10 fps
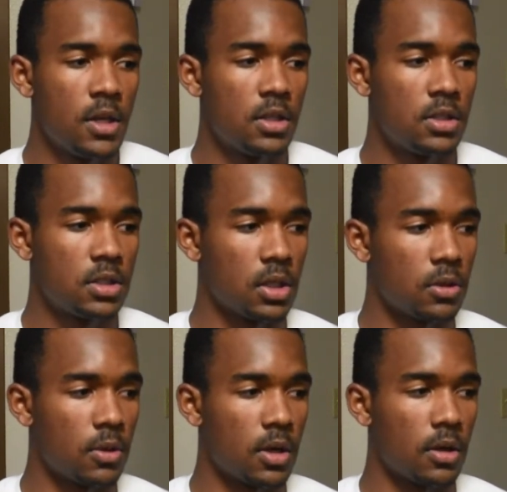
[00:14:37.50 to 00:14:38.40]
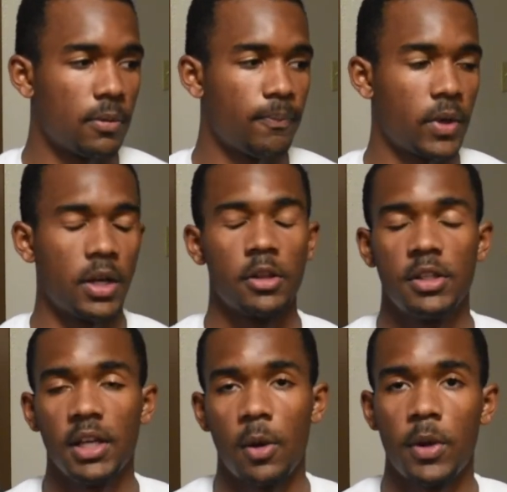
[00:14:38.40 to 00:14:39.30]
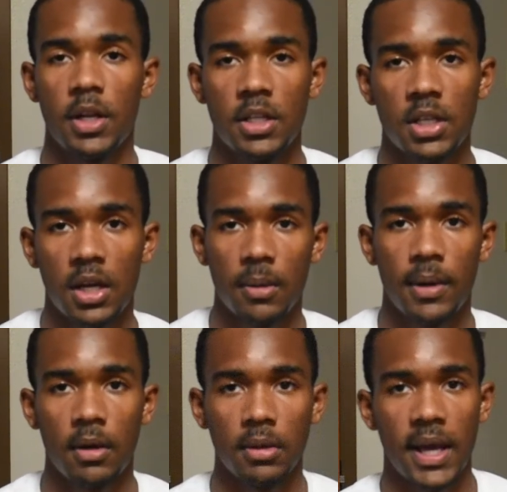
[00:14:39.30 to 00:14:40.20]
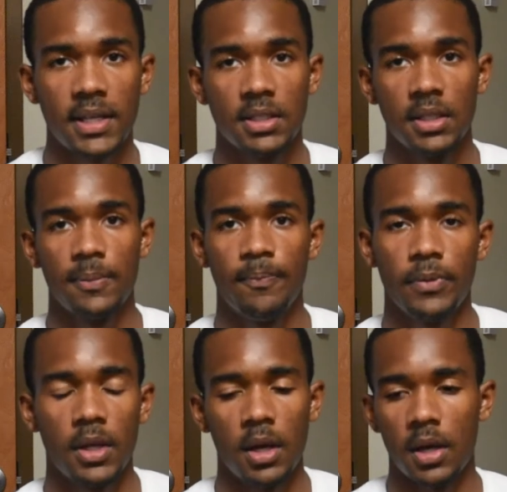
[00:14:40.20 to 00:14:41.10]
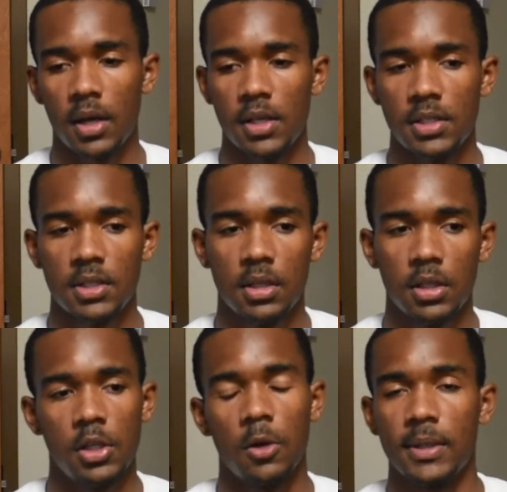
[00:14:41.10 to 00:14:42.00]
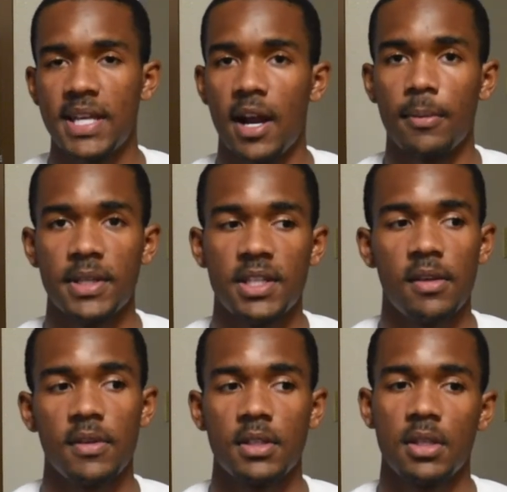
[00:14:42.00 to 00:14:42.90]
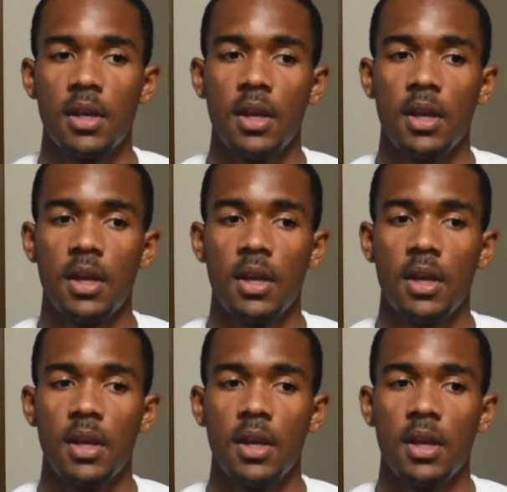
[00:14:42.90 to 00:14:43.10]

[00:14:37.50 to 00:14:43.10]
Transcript: So another thing I wanted to talk about lastly is, you know, retirement savings.